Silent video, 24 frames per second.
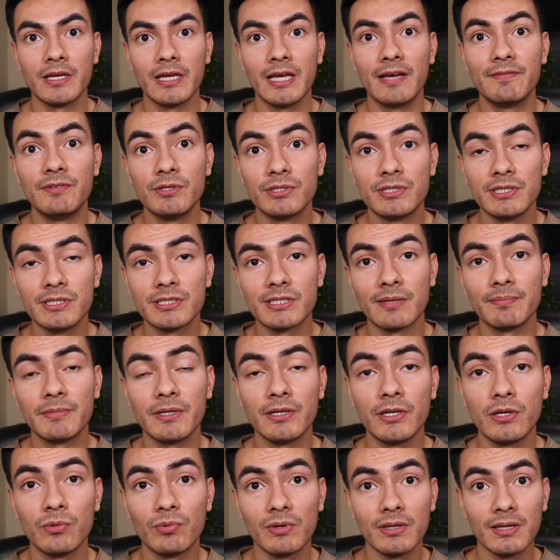If you see something
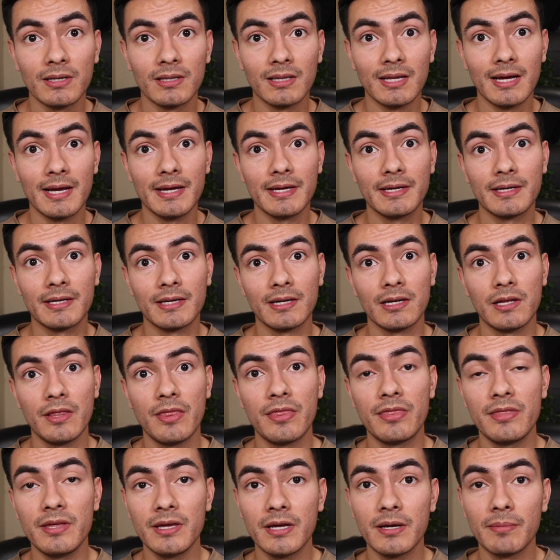you really like,
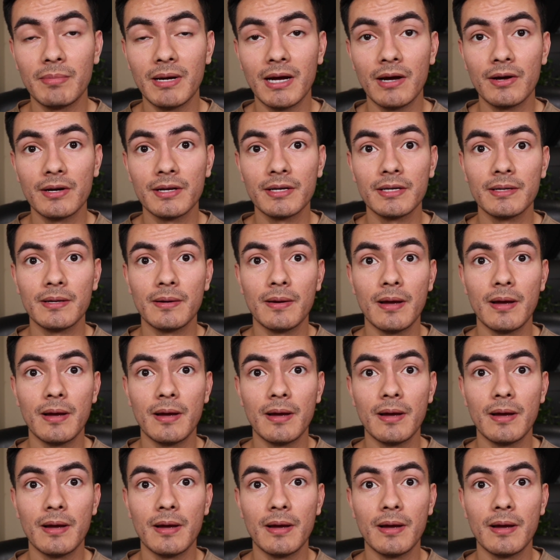think about it